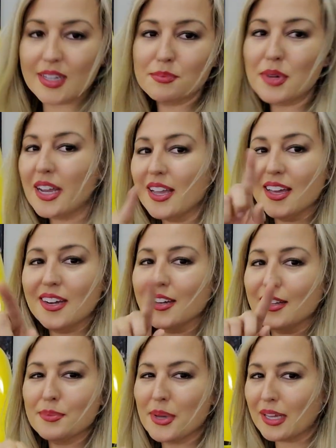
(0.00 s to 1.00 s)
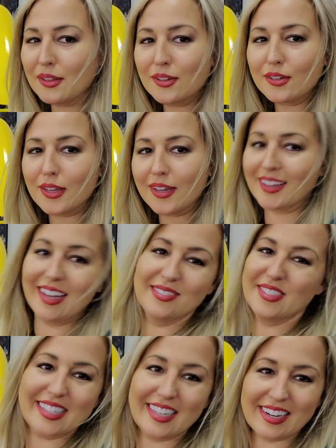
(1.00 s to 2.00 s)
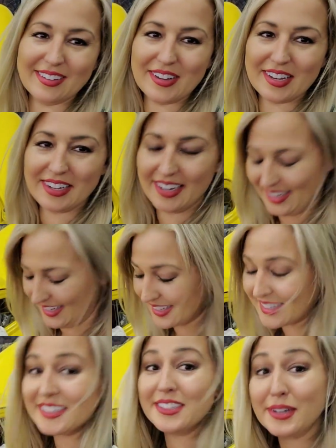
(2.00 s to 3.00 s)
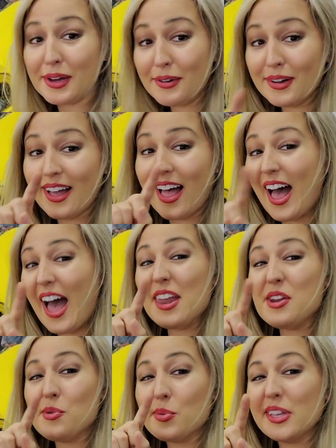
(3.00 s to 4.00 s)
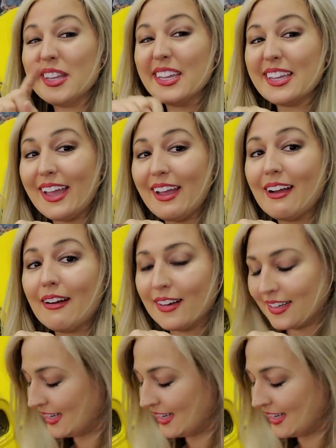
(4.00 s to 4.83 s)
I'm gonna edit it, make it look like, I'm just kidding, I'm not gonna edit it, because you know, I don't really care.